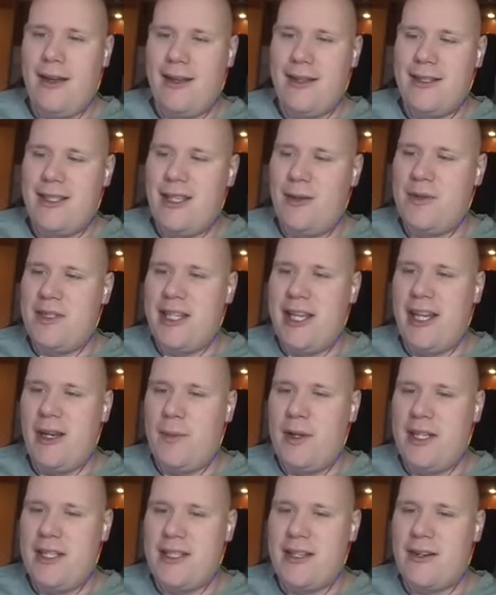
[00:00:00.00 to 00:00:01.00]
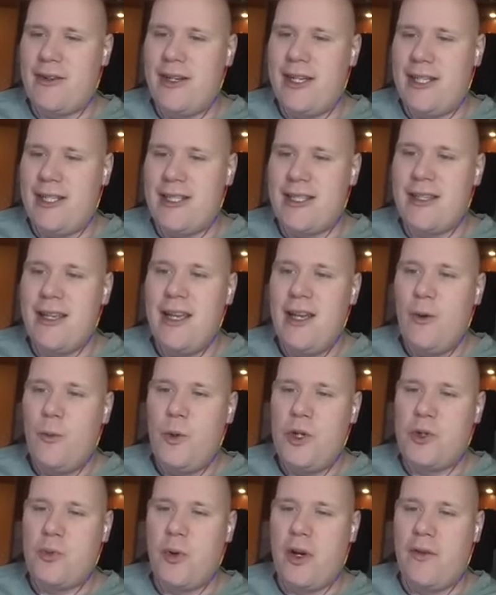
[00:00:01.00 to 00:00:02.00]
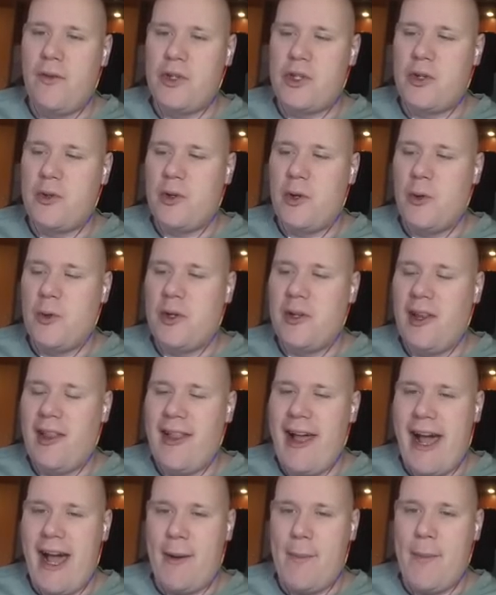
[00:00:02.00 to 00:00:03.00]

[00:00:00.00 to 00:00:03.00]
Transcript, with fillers: Seems the enemy disagrees. Which one of us should go to the lab?